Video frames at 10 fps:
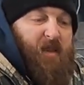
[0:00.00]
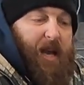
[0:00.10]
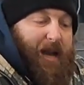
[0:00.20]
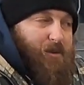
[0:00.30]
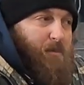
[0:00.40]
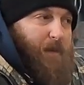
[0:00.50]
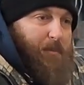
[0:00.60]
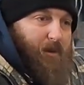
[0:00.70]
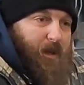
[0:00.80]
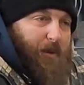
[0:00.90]
how some
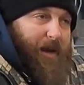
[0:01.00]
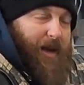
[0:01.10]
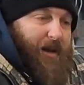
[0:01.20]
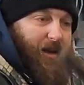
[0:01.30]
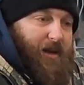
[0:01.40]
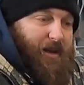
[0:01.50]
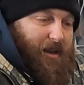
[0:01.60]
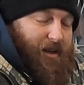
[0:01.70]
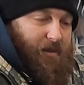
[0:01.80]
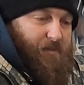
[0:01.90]
people do it,
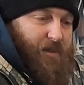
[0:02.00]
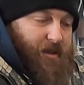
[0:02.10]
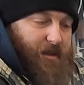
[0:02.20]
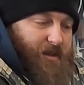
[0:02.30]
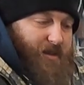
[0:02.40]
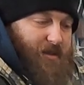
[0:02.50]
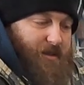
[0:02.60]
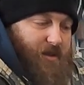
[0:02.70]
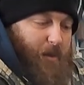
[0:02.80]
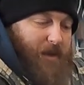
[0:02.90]

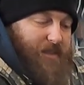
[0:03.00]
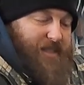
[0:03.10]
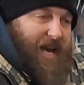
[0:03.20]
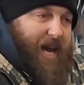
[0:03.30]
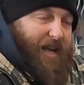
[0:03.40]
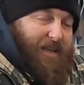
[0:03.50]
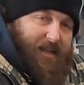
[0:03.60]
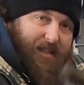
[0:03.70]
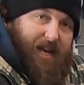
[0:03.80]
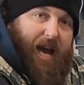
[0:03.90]
the way the tag
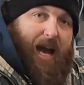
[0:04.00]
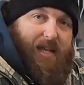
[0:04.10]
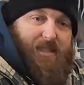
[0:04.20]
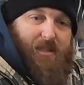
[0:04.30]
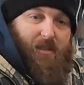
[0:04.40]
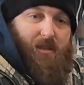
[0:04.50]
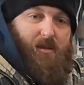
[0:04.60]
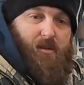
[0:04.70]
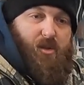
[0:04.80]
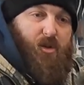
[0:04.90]
and at and
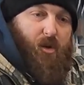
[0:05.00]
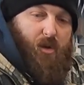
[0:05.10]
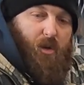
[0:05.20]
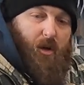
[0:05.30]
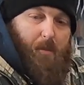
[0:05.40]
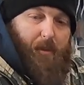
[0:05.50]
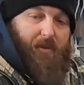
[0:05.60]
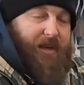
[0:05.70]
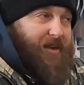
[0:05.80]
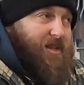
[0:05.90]
suck up
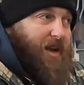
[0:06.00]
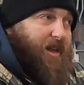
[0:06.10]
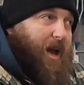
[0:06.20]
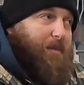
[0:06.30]
and things like that,